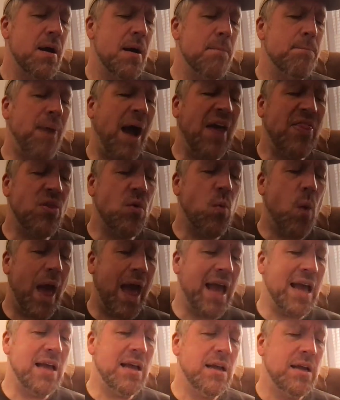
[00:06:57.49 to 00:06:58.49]
By the
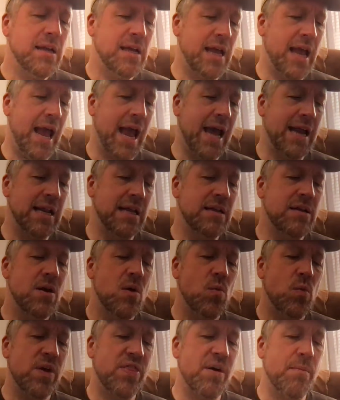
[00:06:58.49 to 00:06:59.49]
way," he added
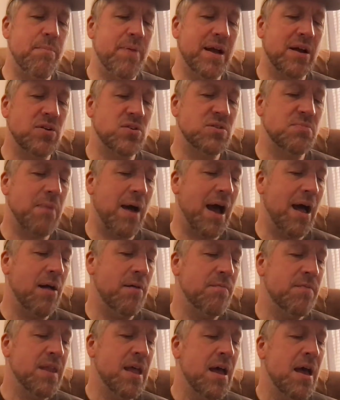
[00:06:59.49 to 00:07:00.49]
with a bigger
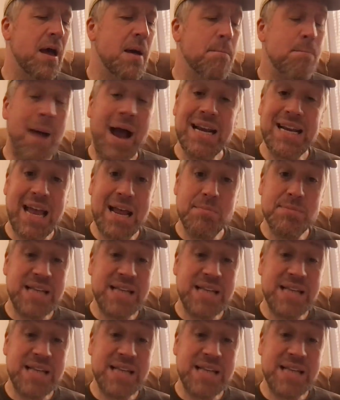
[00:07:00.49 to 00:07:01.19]
smile, "my name's